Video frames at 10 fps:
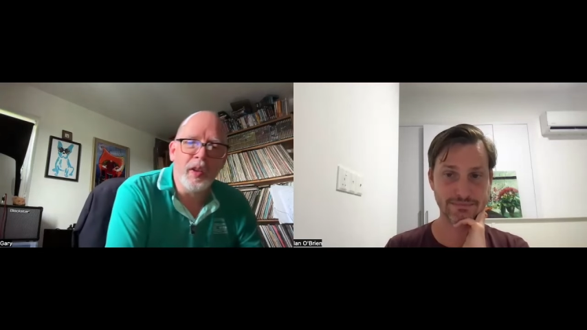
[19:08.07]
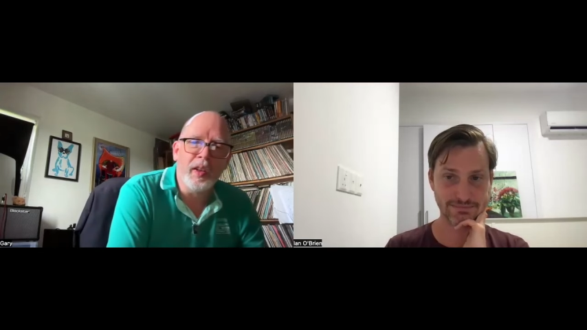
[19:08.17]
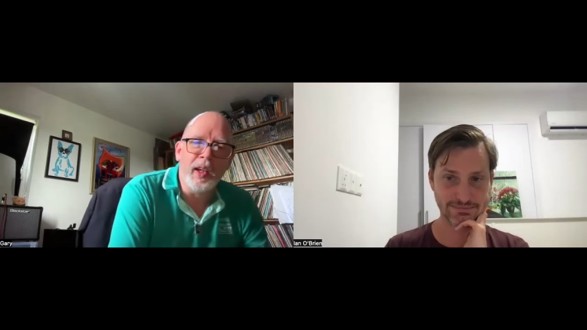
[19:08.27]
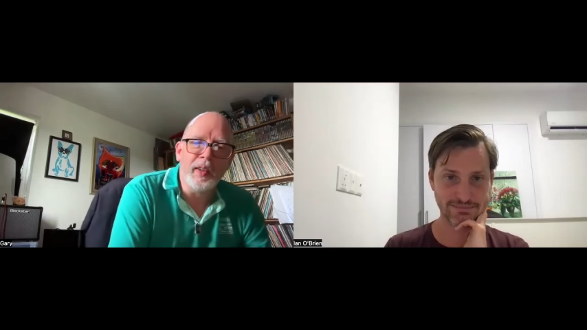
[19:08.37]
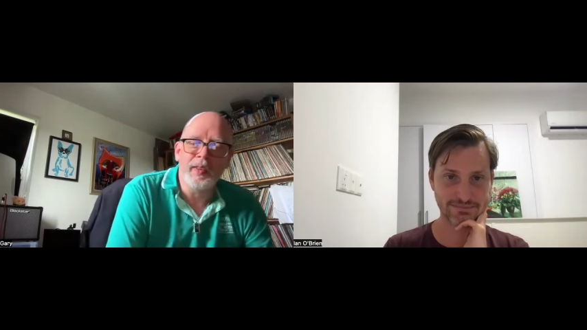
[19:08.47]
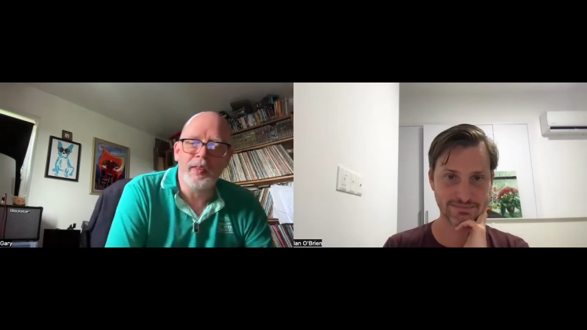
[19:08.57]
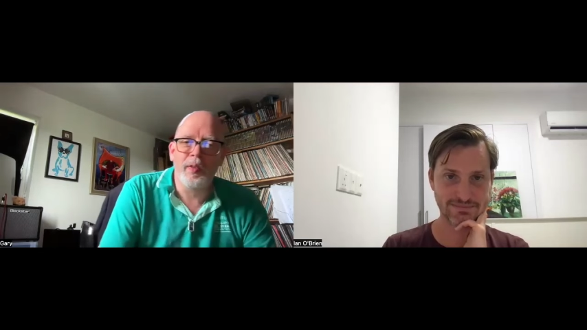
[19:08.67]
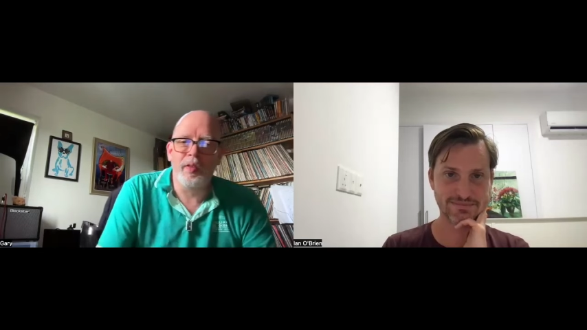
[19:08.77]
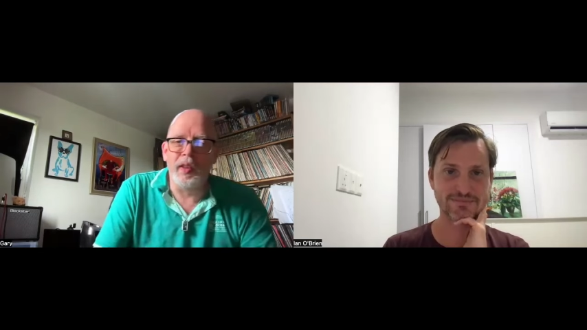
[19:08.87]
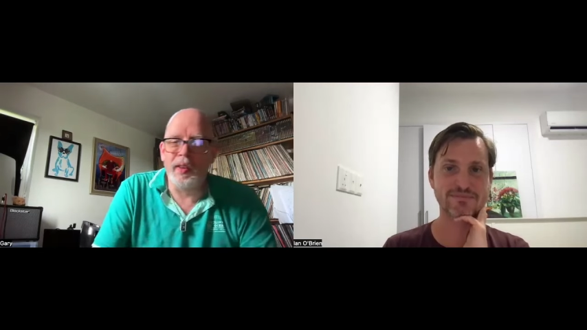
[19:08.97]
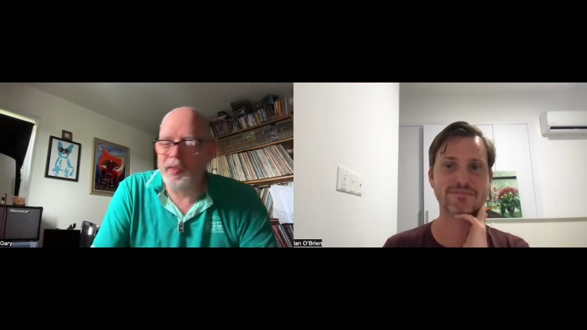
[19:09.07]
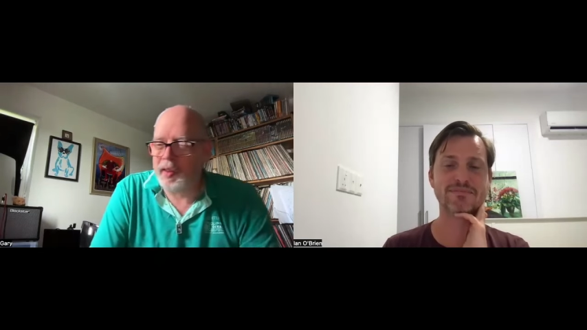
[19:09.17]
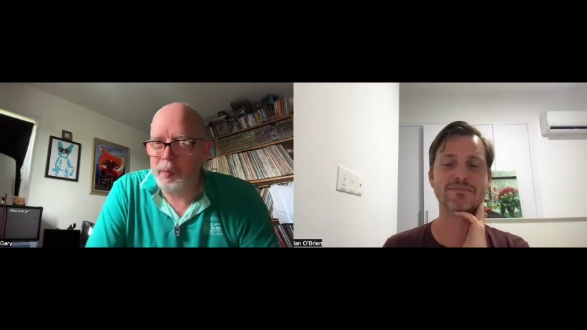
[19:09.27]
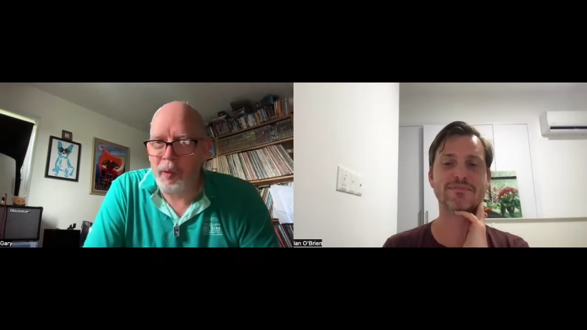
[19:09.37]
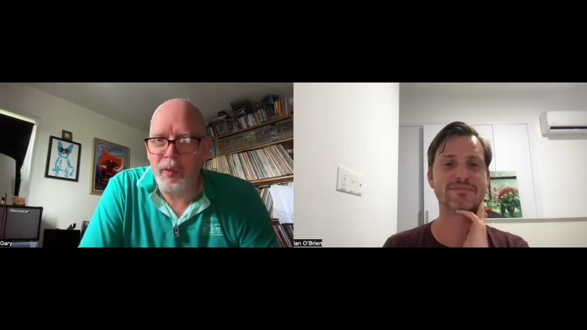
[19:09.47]
Speaker 1: the next three to
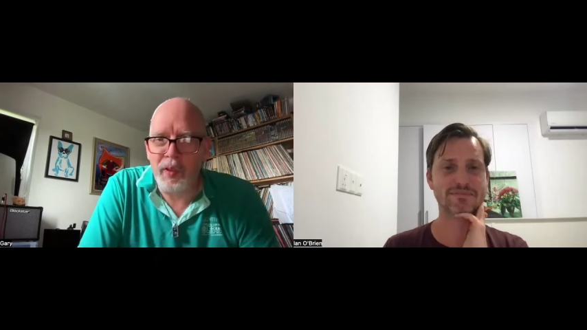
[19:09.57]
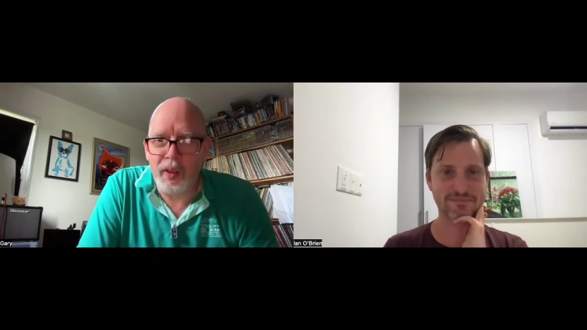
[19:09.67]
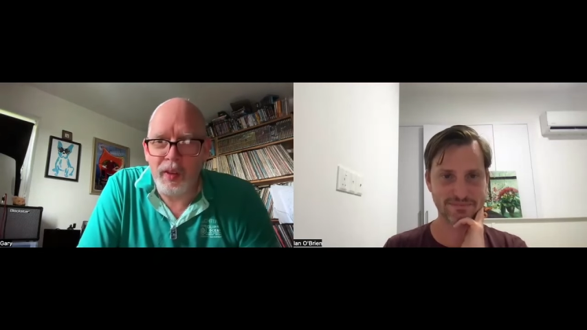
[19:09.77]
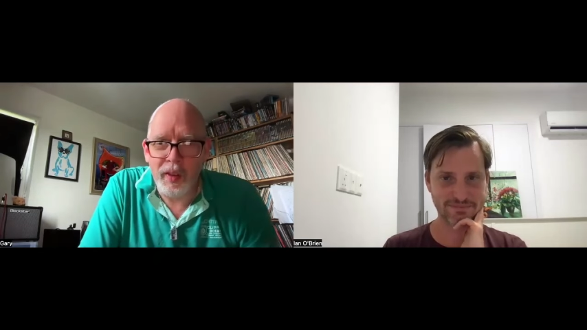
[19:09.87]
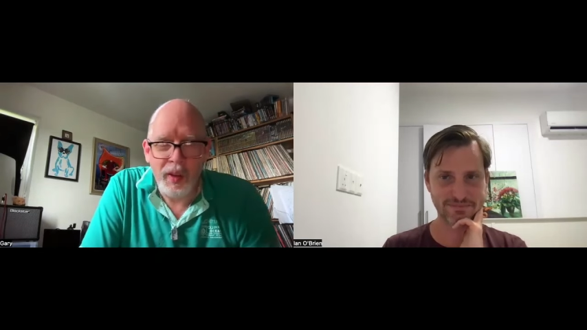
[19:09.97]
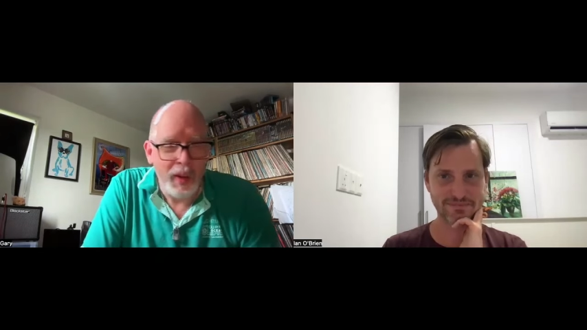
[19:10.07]
six months is